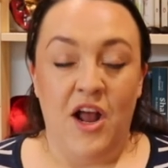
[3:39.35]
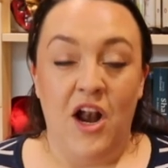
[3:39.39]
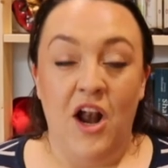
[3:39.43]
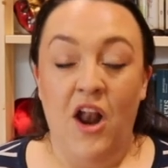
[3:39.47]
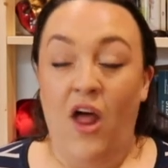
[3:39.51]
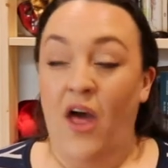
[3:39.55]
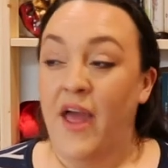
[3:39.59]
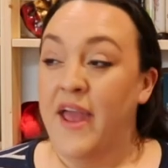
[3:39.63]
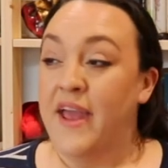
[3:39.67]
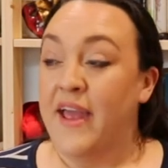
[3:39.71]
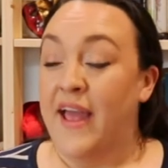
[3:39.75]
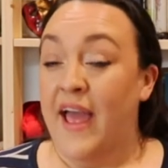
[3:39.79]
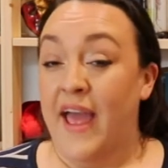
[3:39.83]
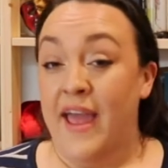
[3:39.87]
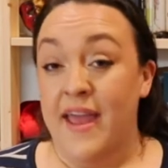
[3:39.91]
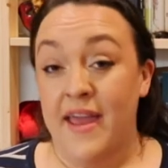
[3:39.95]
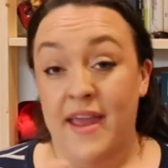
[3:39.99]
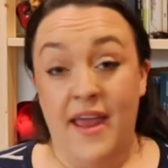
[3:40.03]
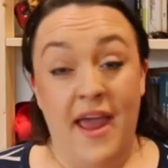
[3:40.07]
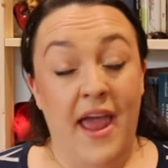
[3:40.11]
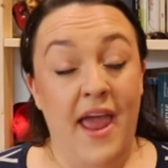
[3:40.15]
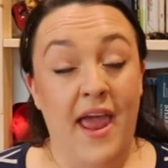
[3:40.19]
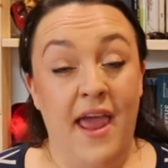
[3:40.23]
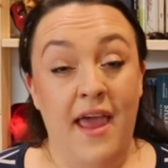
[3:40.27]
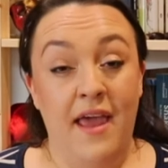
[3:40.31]
Like a
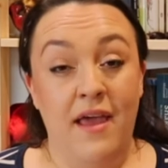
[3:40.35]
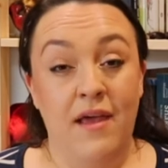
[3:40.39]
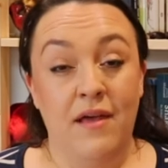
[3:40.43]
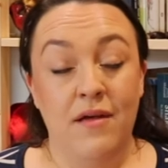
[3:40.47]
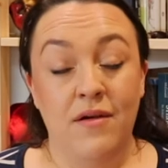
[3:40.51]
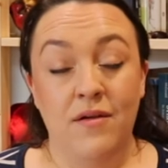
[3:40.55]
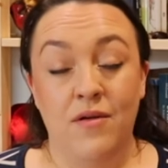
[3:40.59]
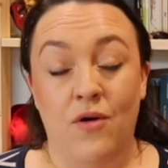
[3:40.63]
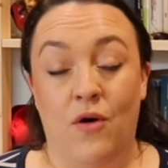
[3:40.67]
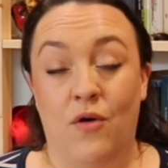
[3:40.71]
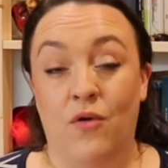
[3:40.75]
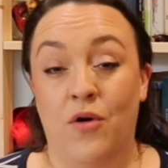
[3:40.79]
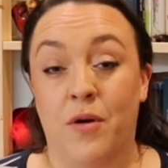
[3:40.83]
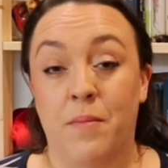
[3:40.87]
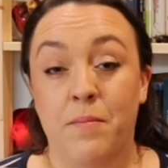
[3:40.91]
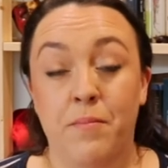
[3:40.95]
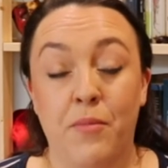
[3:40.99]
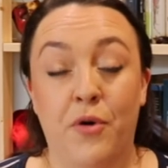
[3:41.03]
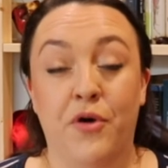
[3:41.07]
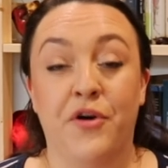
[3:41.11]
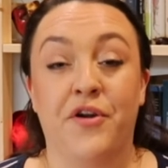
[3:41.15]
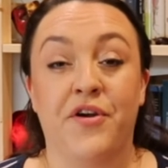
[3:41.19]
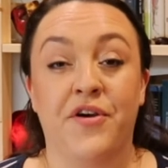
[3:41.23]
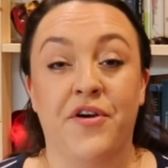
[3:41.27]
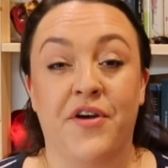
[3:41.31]
king or a
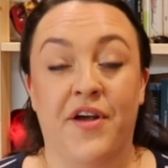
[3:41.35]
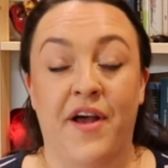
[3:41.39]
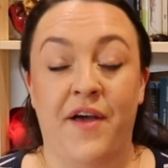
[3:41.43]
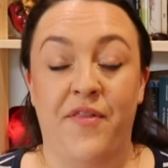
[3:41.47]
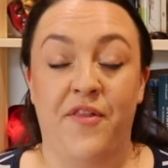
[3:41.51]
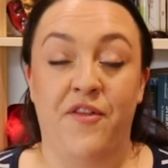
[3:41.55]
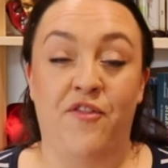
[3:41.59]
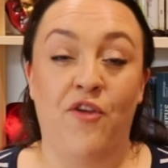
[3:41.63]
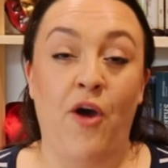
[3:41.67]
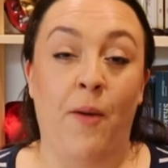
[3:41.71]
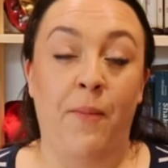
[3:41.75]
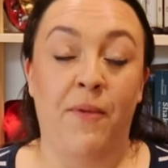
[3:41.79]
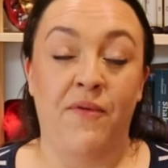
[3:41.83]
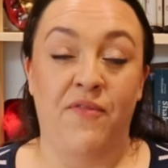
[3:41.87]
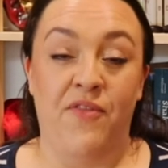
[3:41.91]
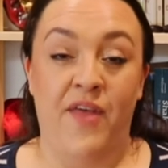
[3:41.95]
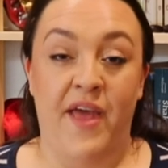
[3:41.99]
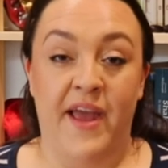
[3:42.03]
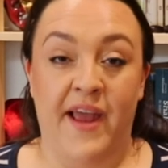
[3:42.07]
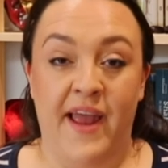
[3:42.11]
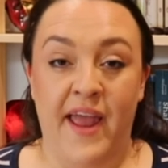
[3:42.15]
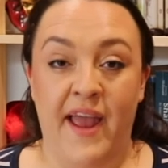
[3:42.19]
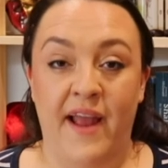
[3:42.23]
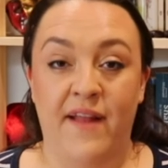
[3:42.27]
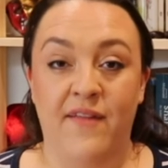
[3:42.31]
monarch at the top of
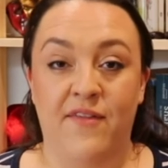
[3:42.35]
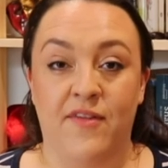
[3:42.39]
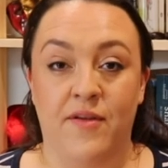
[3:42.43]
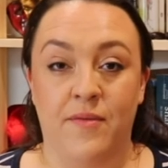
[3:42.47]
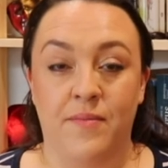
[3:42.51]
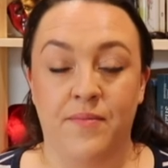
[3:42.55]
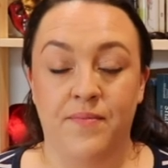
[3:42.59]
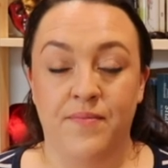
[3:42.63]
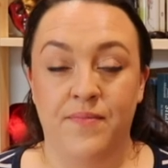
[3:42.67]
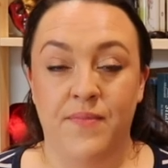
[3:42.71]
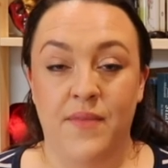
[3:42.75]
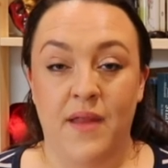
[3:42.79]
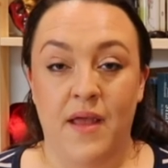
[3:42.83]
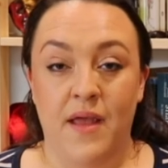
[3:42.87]
their kingdom,